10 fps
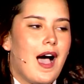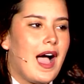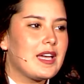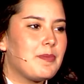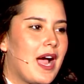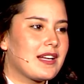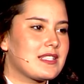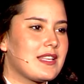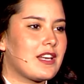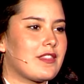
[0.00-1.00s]
I had
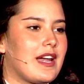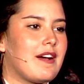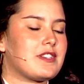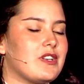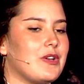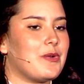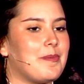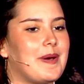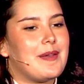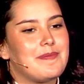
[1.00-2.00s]
practice later that afternoon,
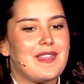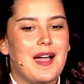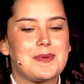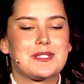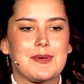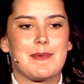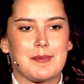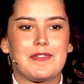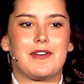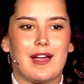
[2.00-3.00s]
but I was swimming
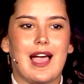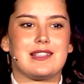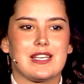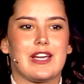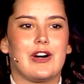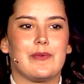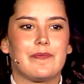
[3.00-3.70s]
before I had to go.